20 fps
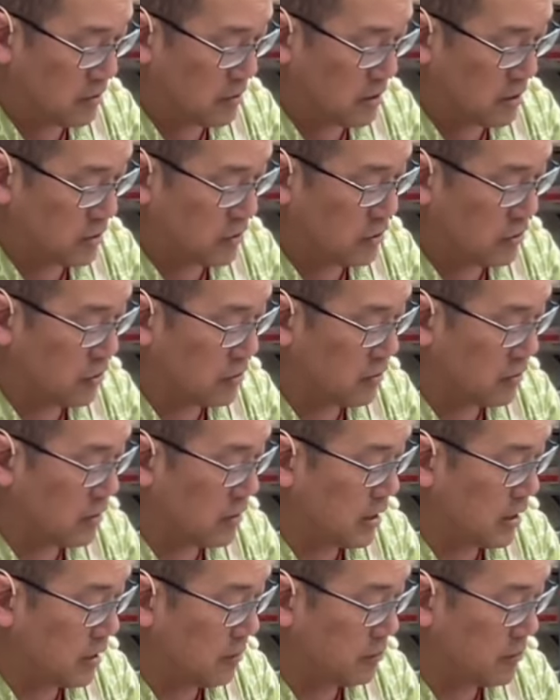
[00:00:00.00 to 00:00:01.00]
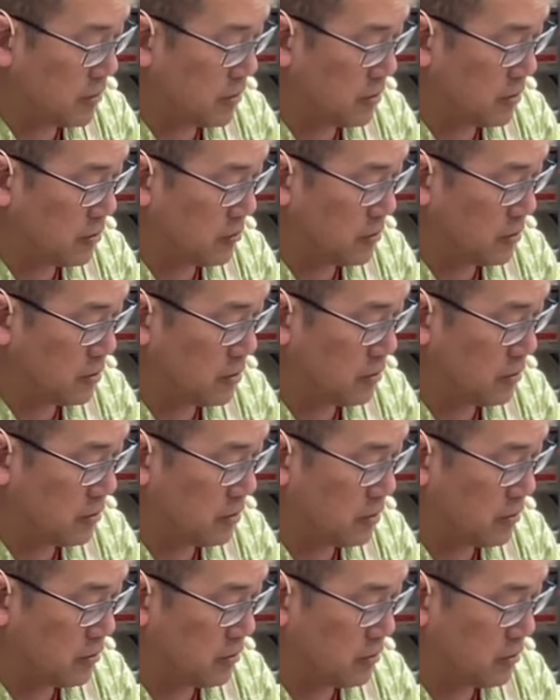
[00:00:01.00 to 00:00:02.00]
I shouldn't have stopped there in the middle
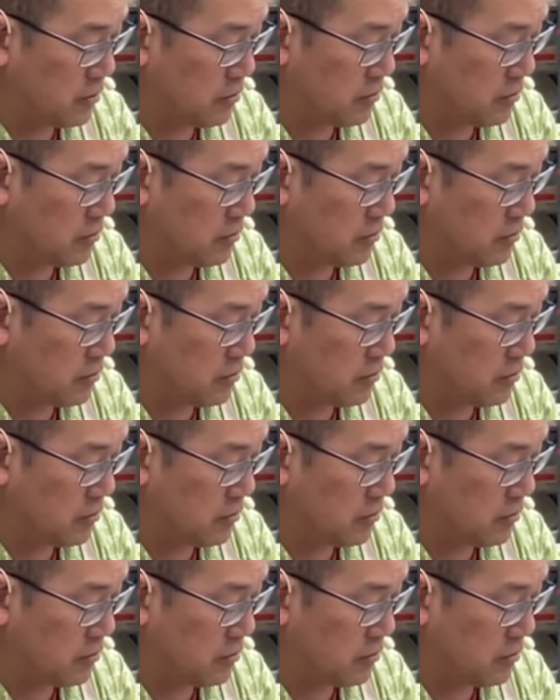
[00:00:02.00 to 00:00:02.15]
either.